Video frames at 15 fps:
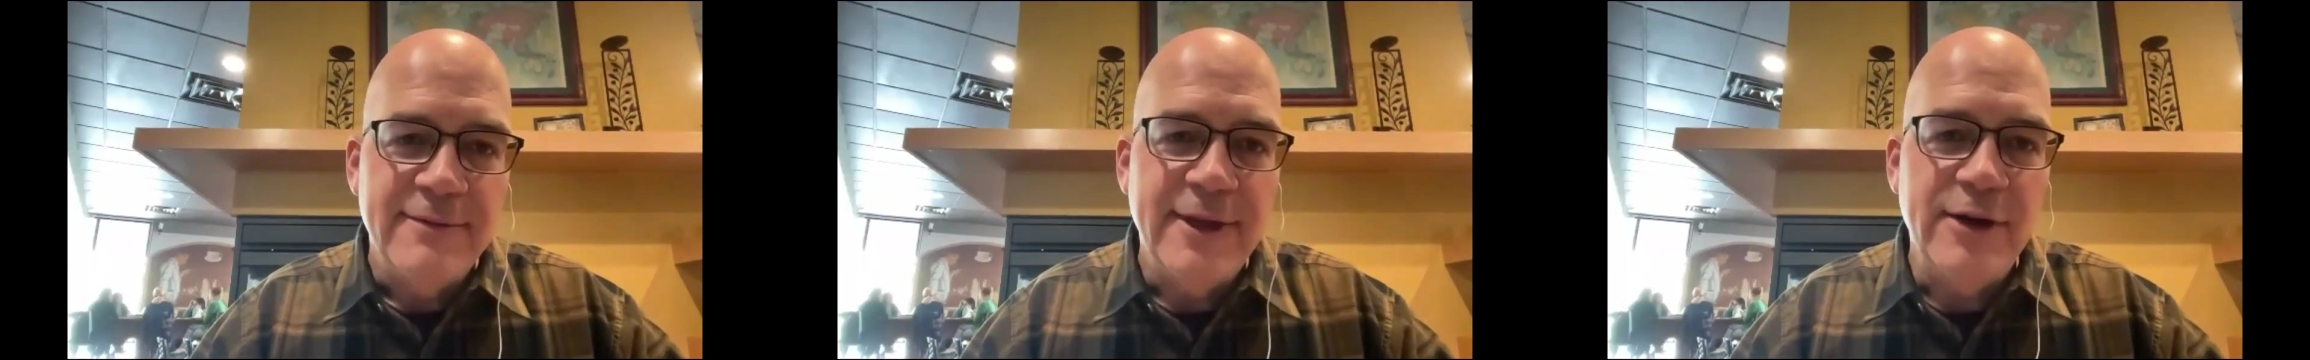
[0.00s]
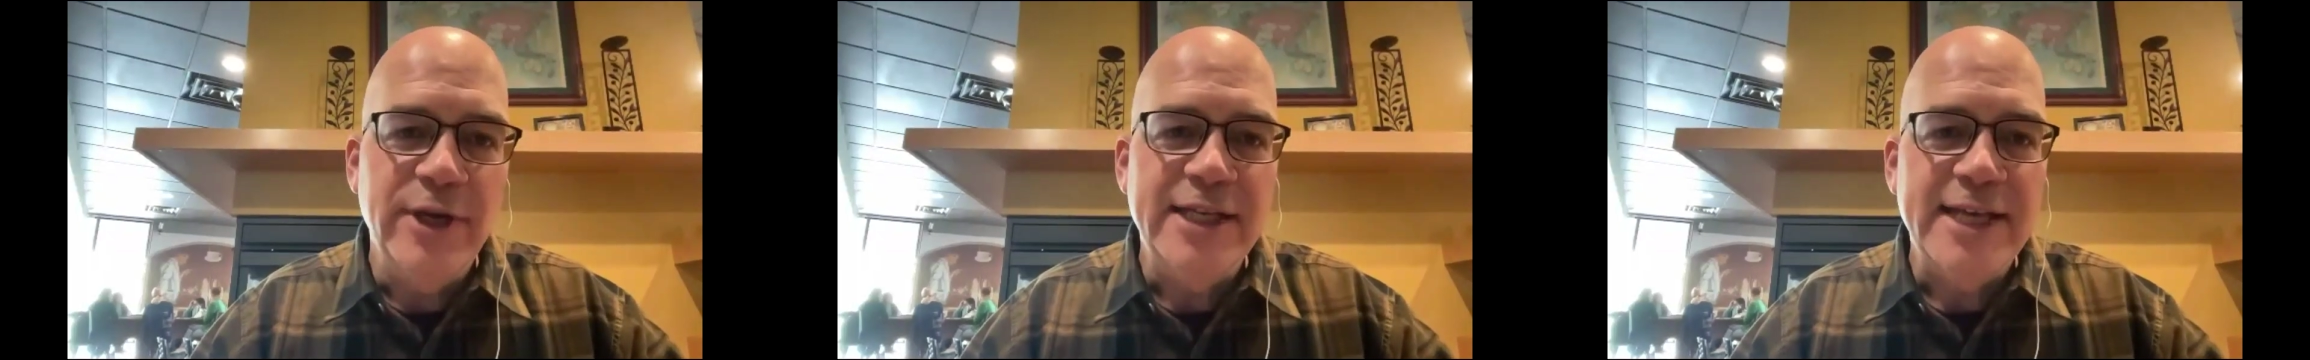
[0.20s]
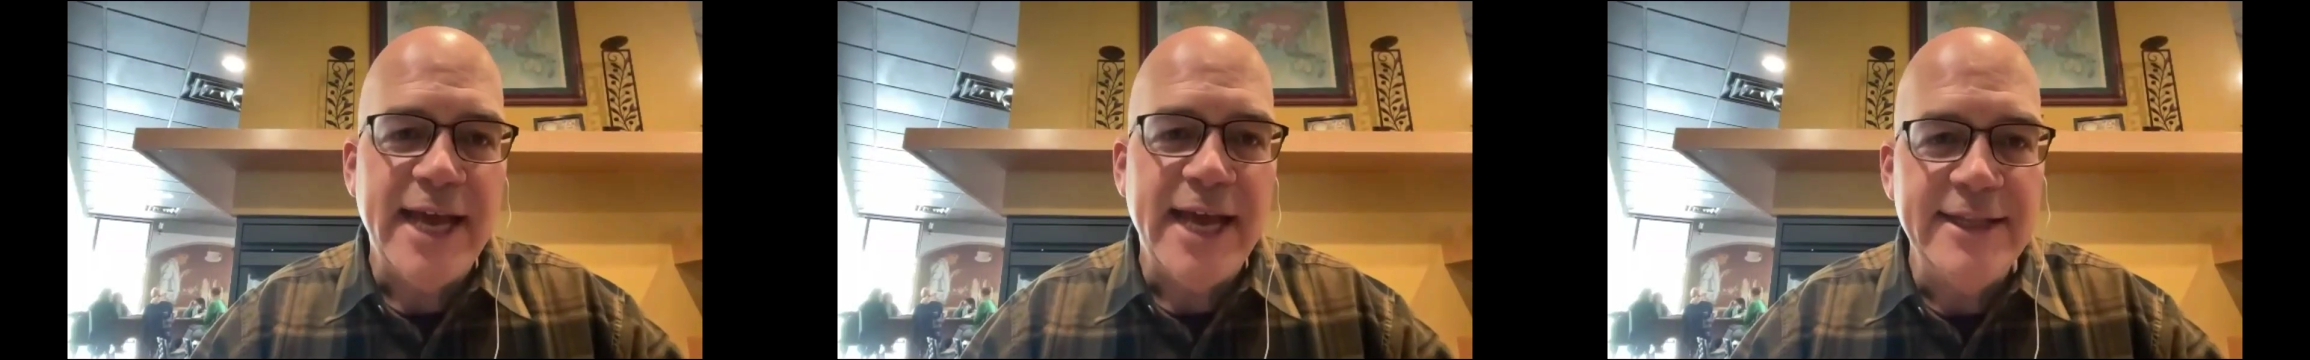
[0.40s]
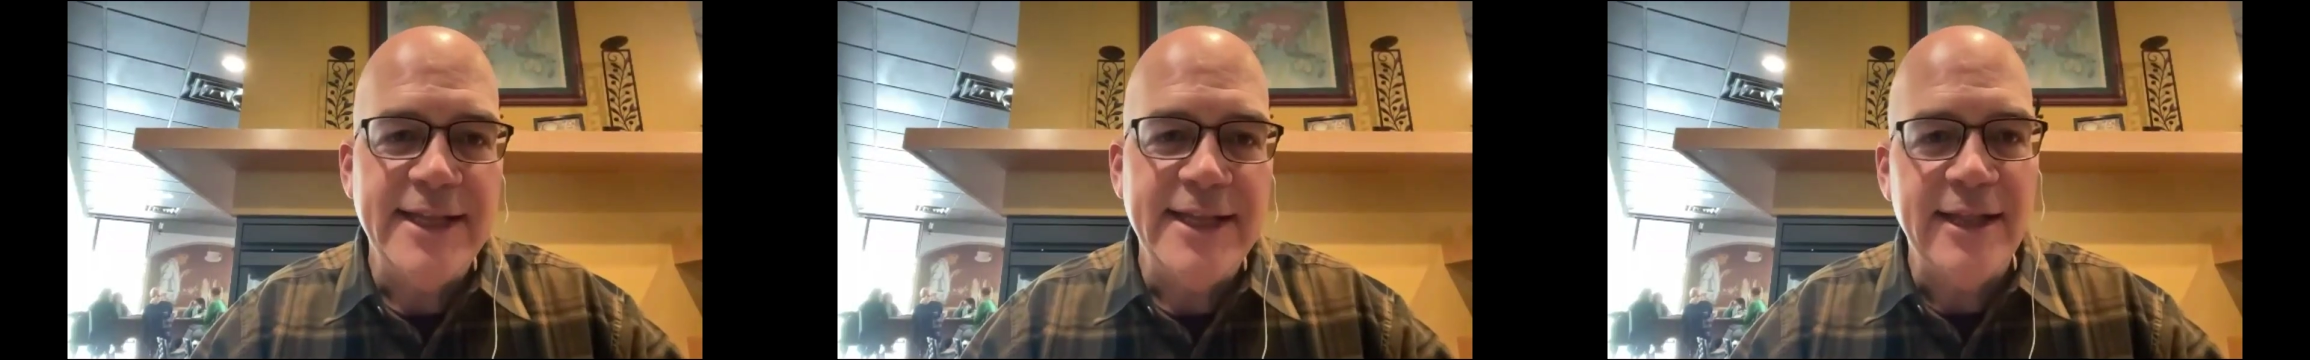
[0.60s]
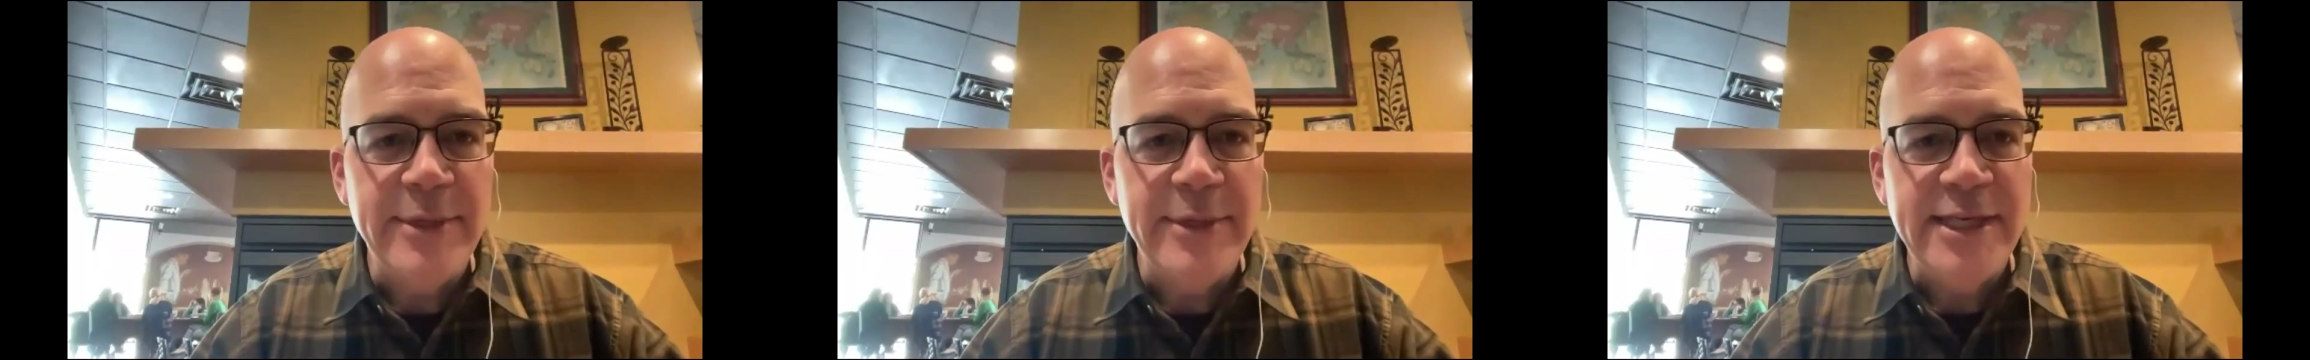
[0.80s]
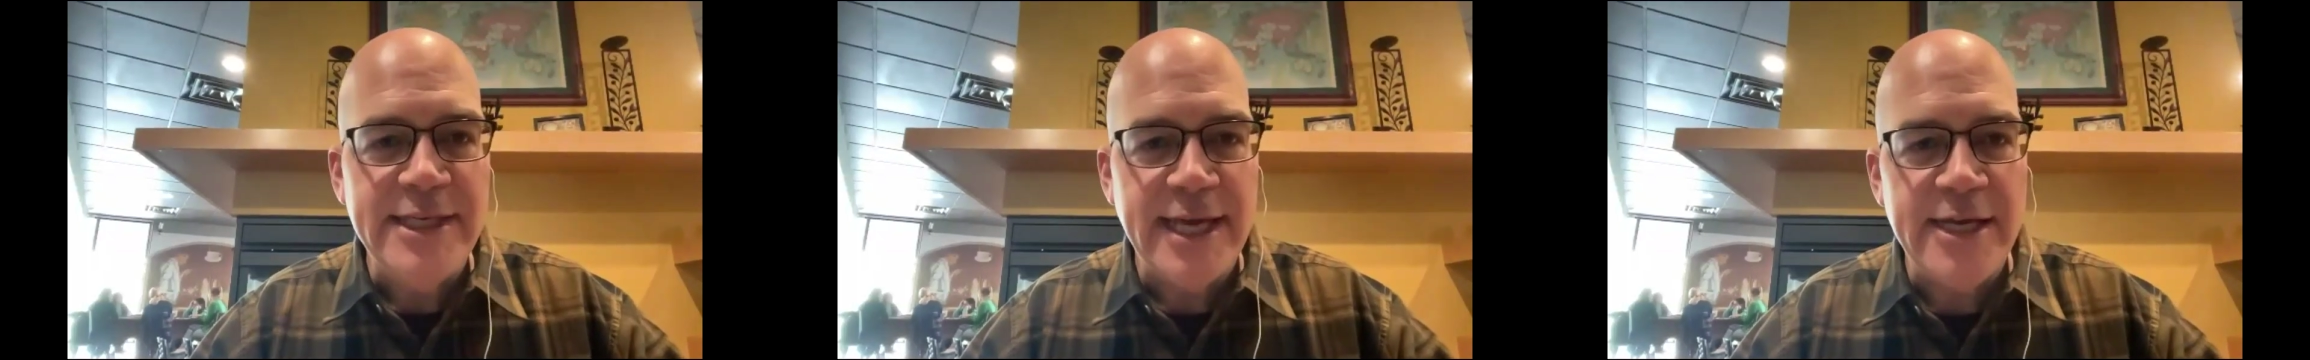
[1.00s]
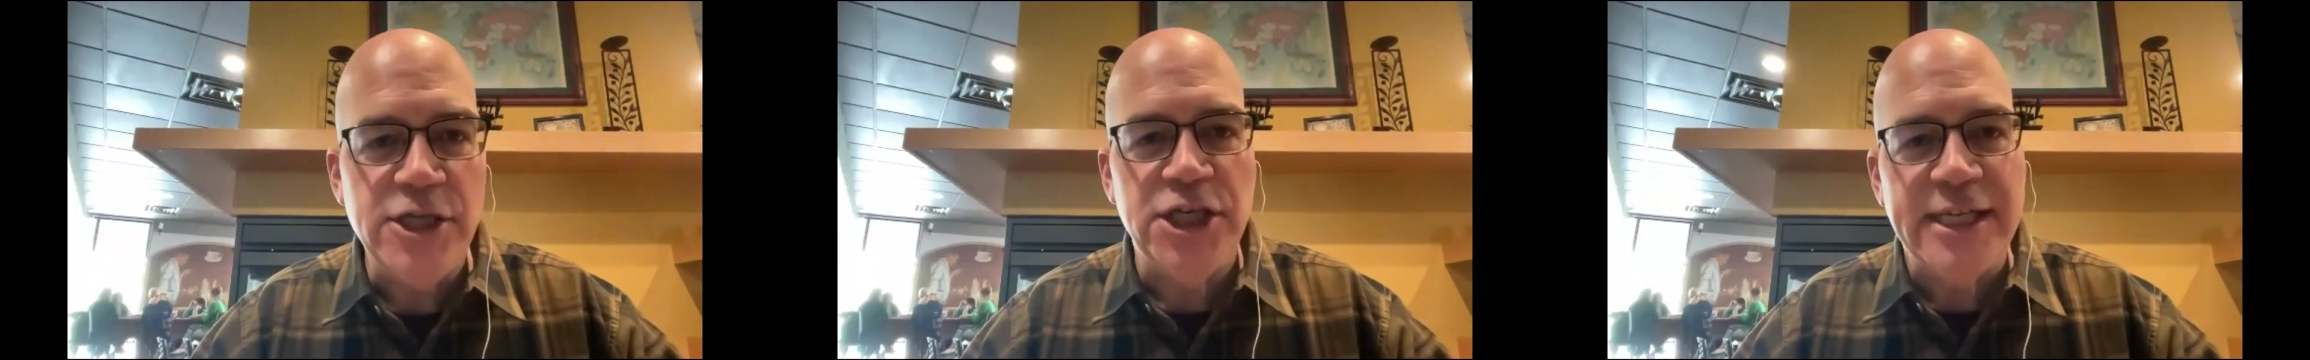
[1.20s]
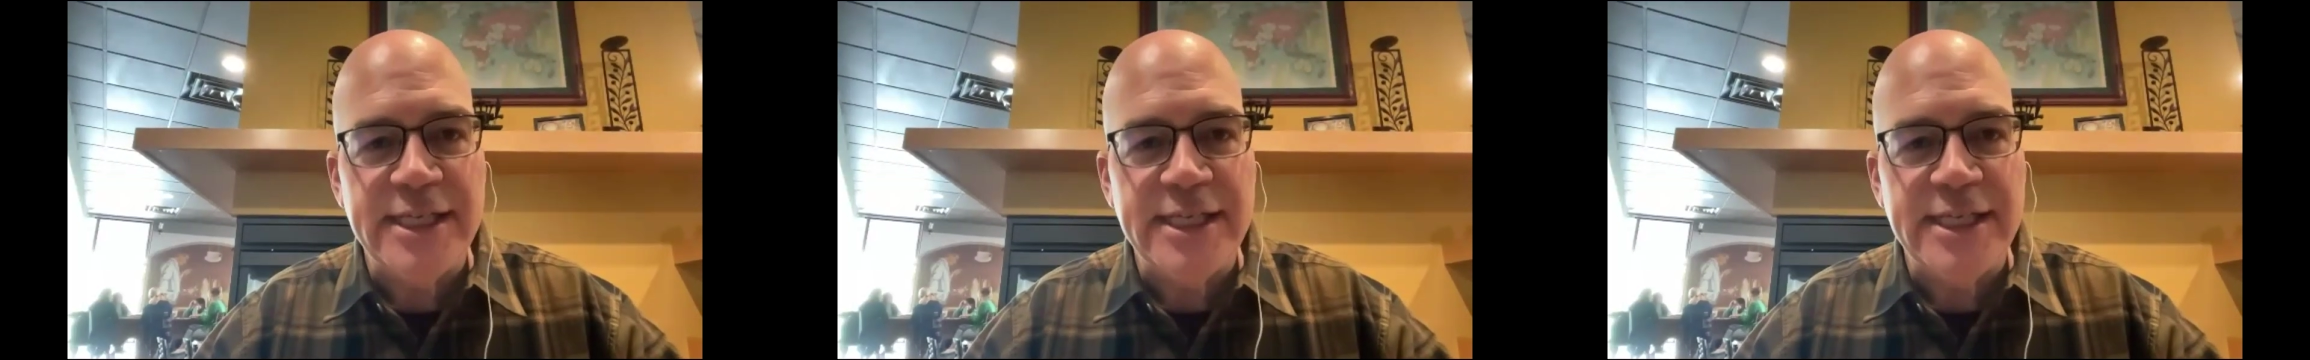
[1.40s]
that we take that limitation